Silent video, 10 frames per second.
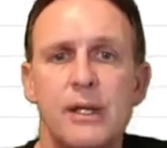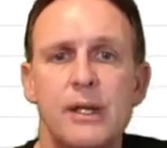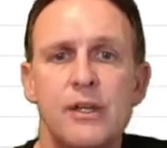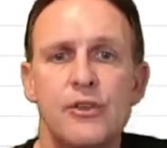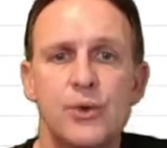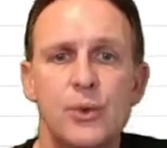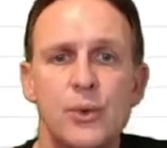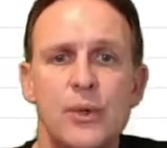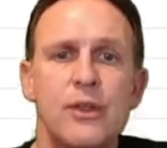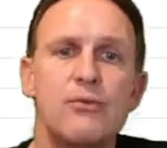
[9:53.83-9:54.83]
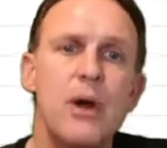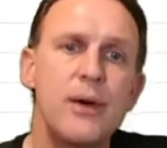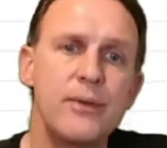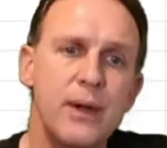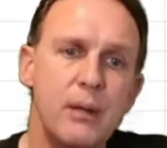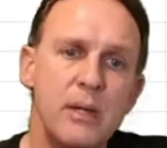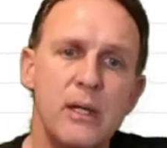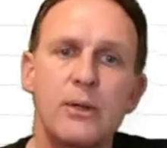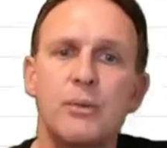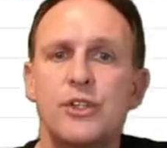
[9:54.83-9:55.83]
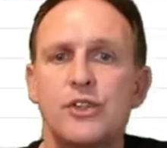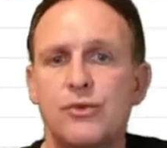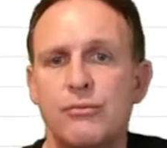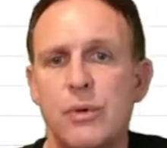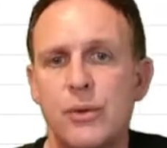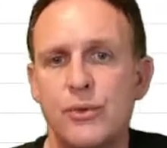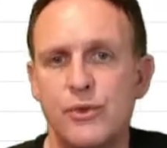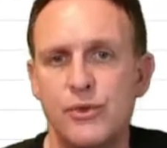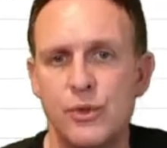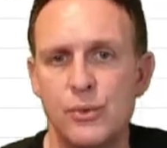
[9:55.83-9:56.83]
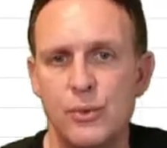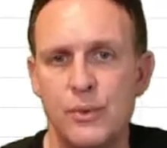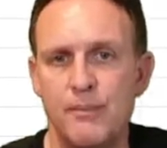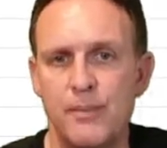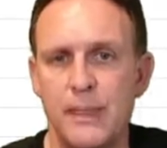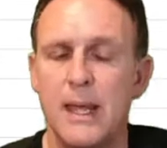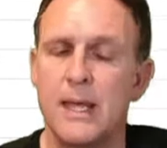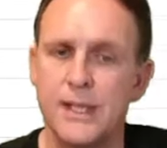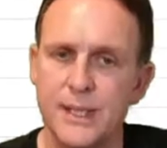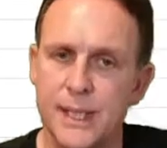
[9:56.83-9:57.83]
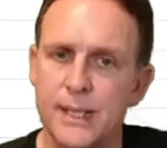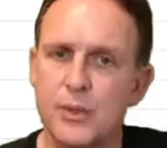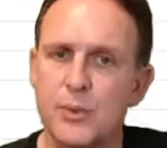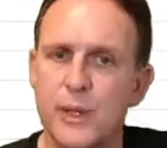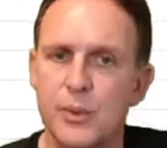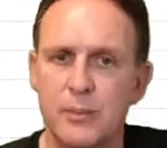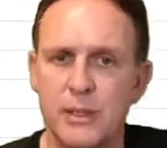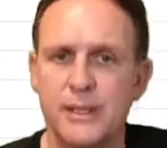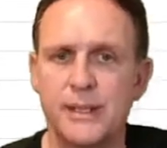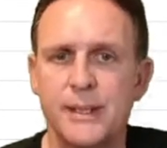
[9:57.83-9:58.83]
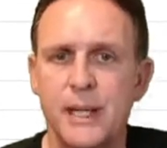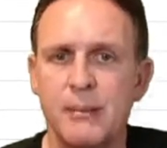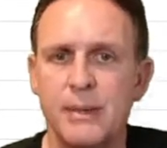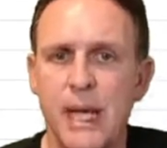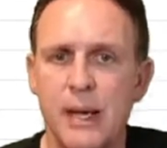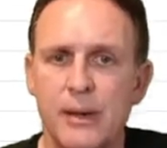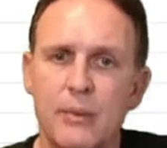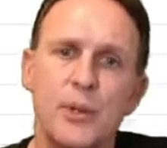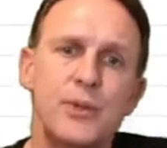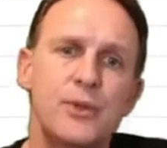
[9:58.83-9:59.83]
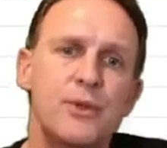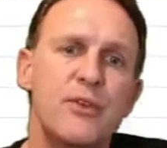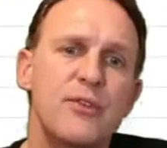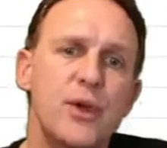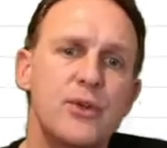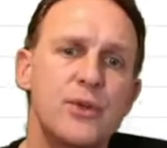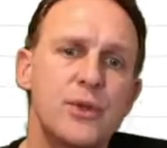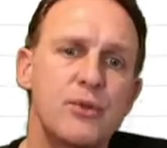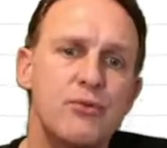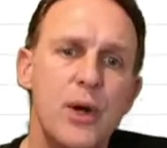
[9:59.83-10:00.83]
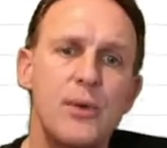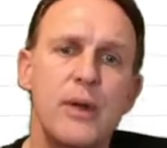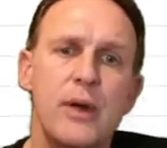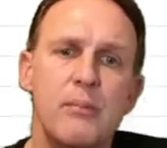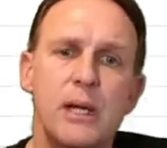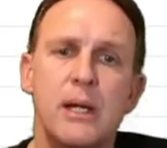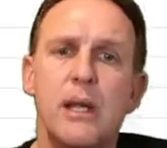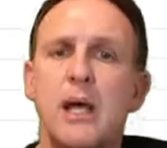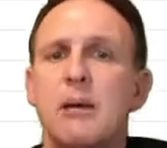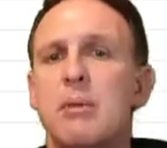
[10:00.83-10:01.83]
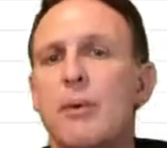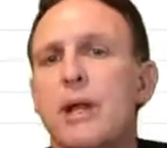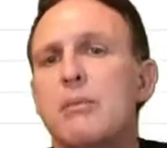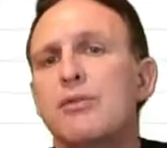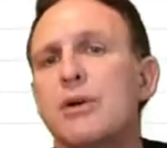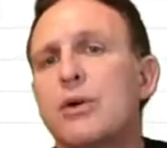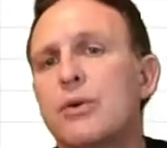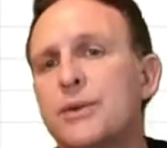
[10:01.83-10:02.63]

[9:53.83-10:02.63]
to the row that I'm in, which is row 2. So that is what I want, because as I come down, I want it to refer to the row that I'm in, but when I move across